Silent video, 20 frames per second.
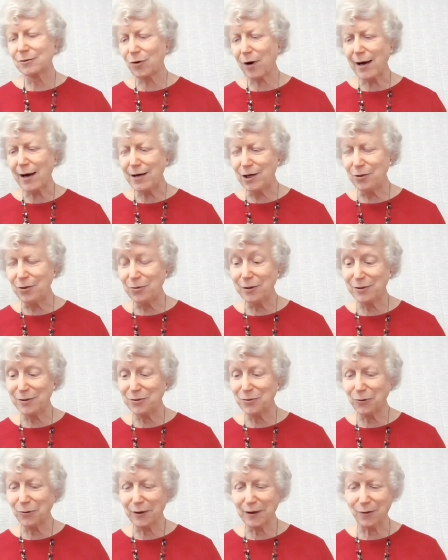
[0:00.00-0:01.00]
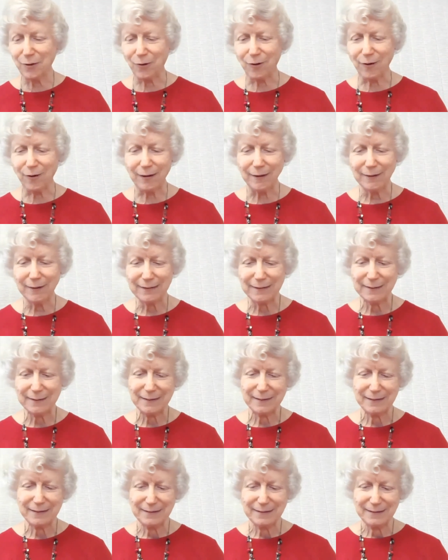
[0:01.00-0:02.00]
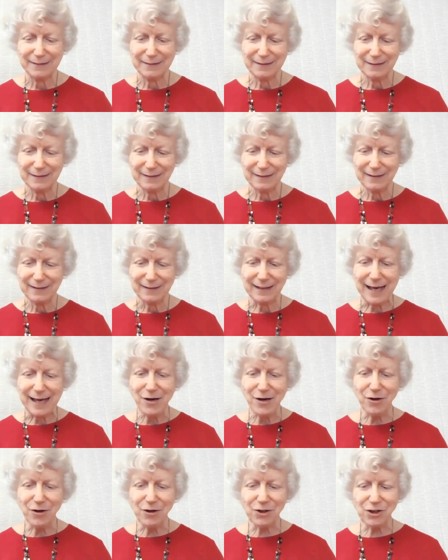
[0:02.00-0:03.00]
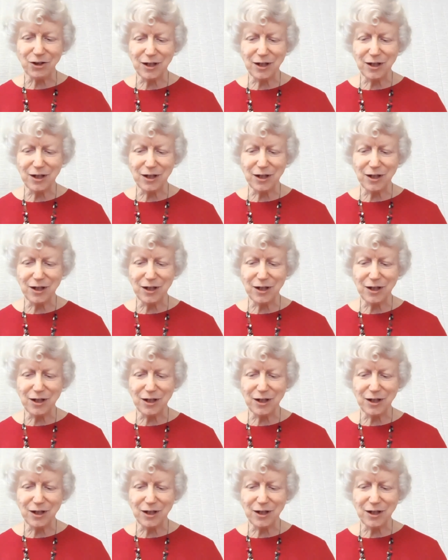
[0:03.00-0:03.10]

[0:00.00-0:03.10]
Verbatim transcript: tried to ignore it all. Later,